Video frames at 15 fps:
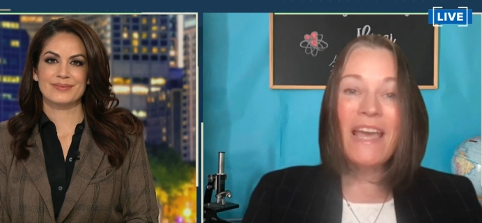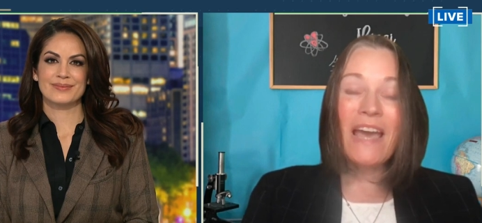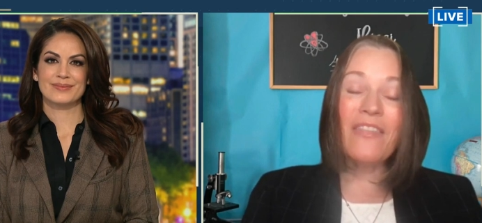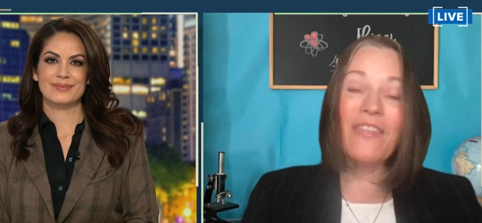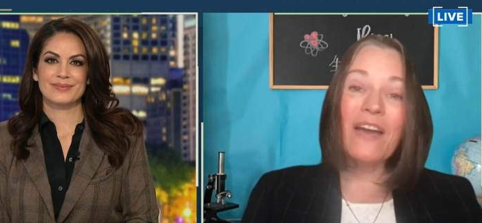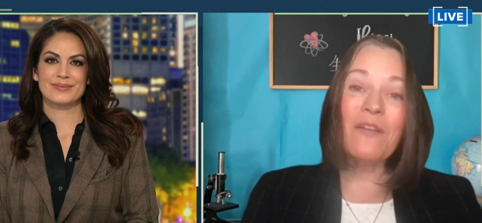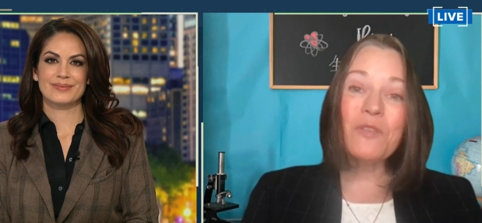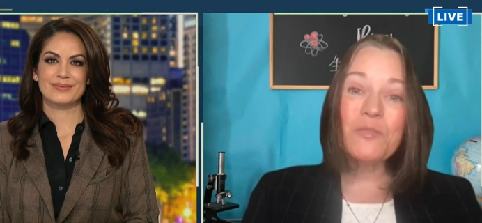
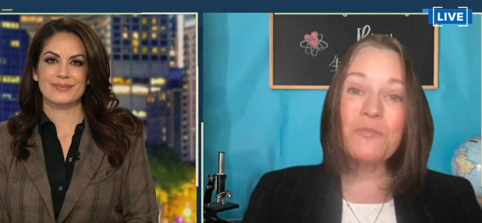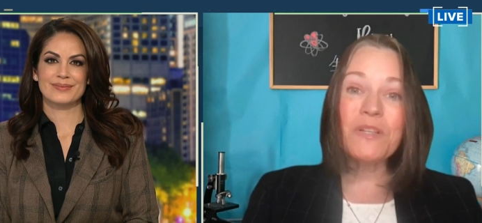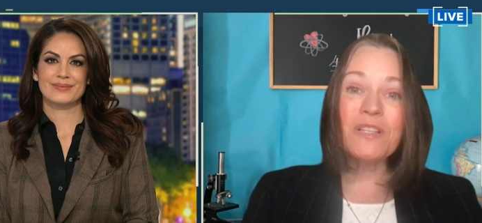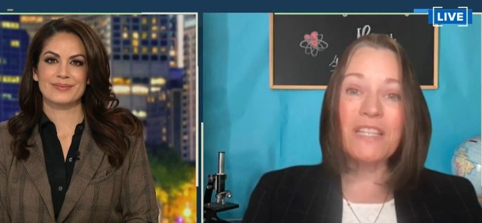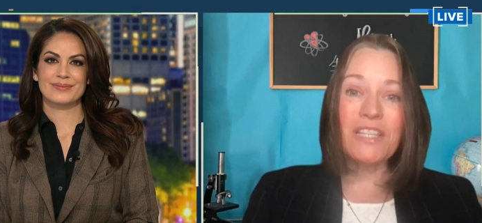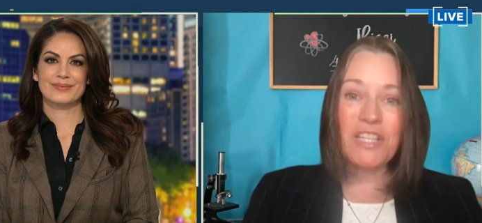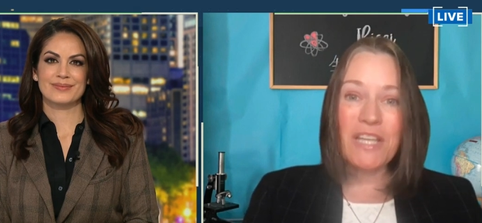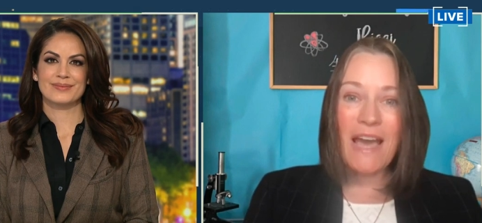Speaker 1: And that was
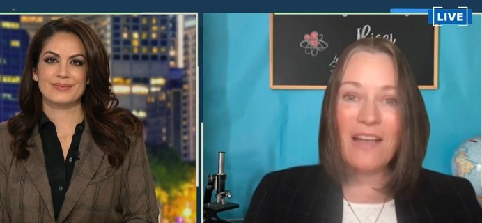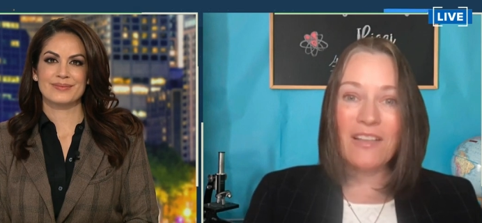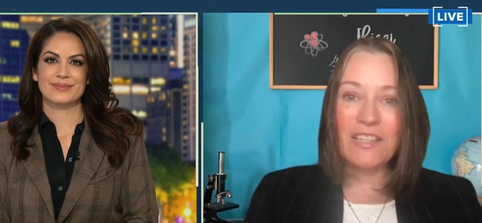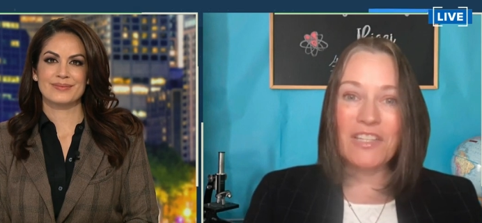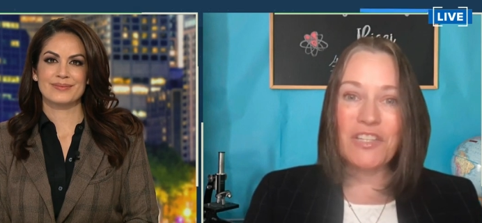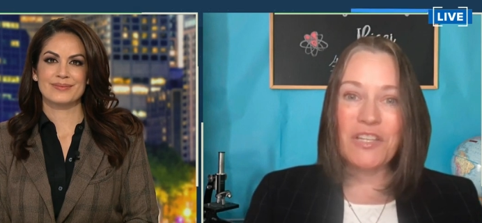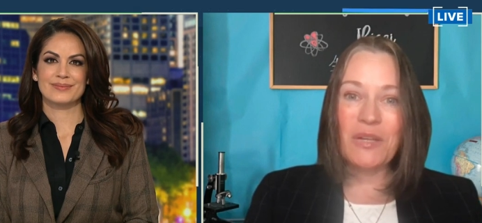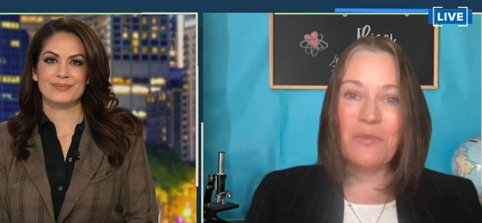really
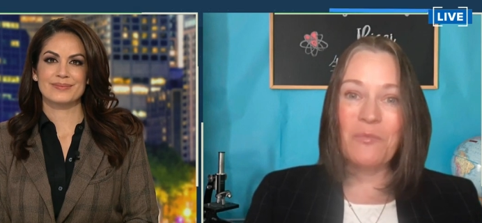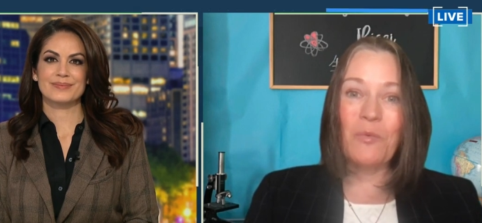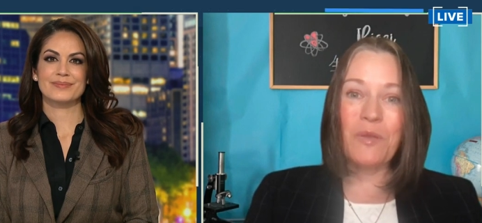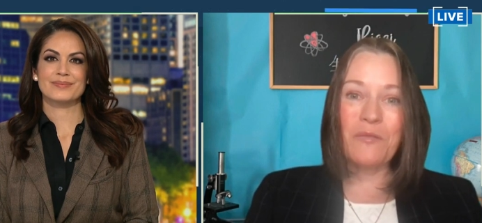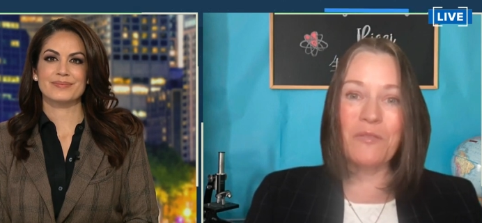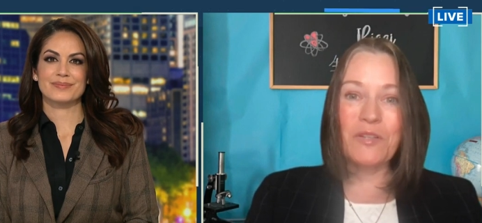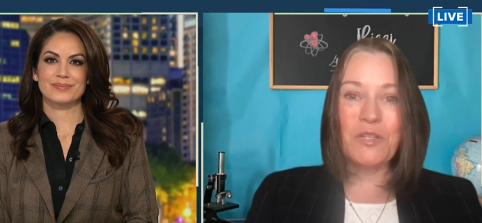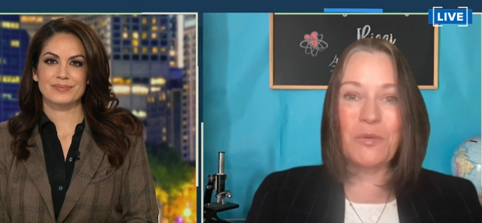challenging when
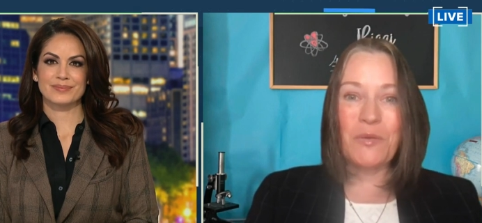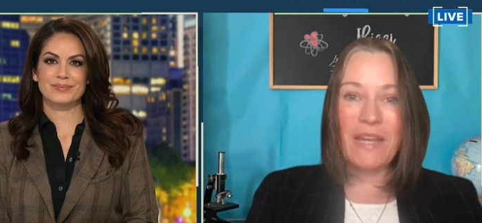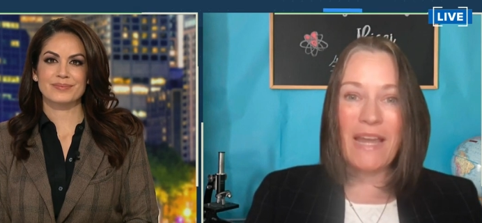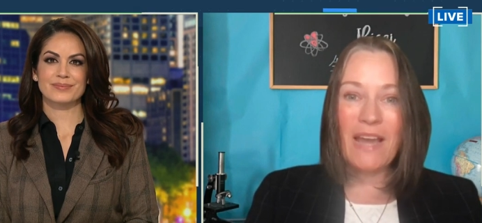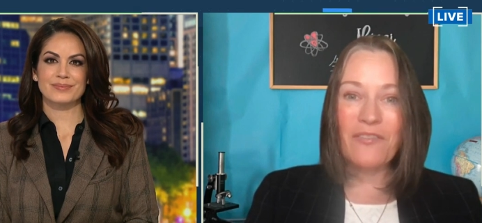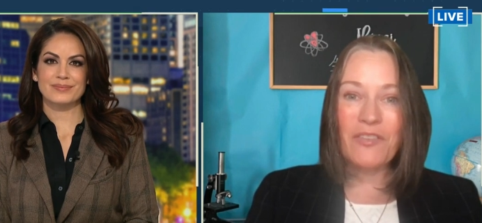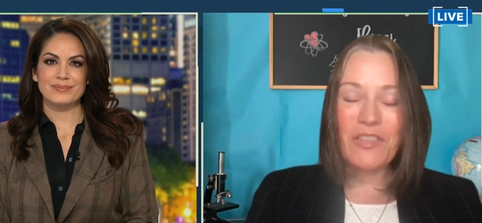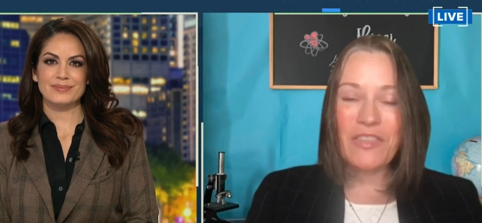we were doing
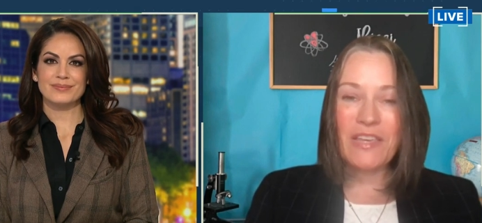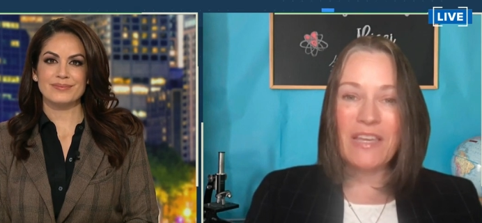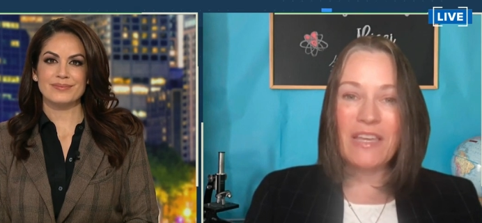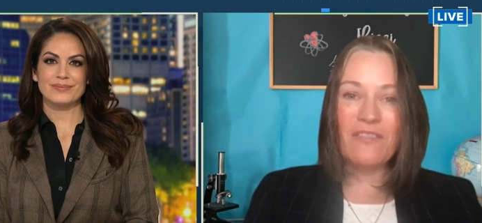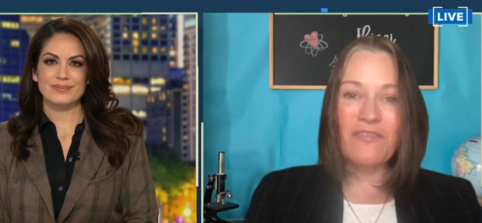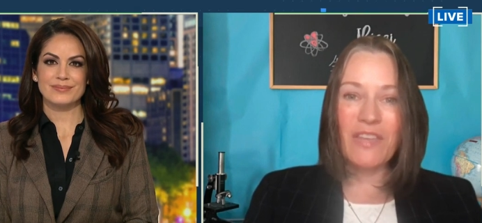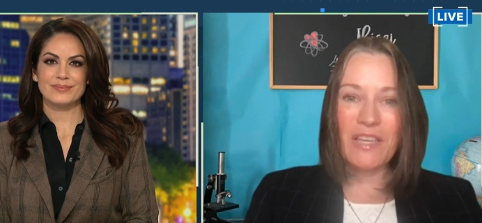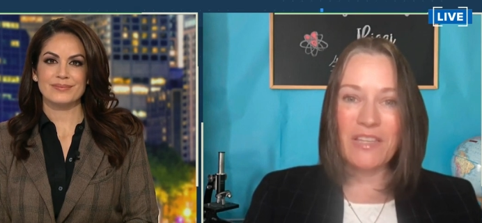
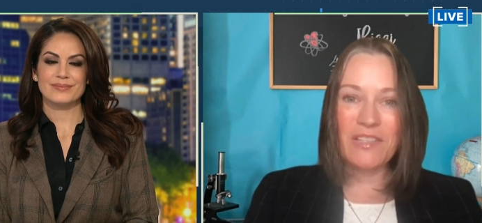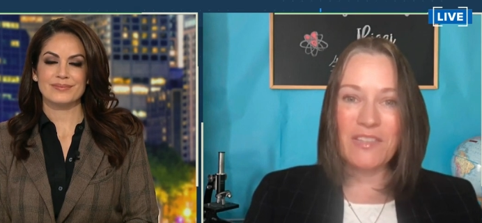everything via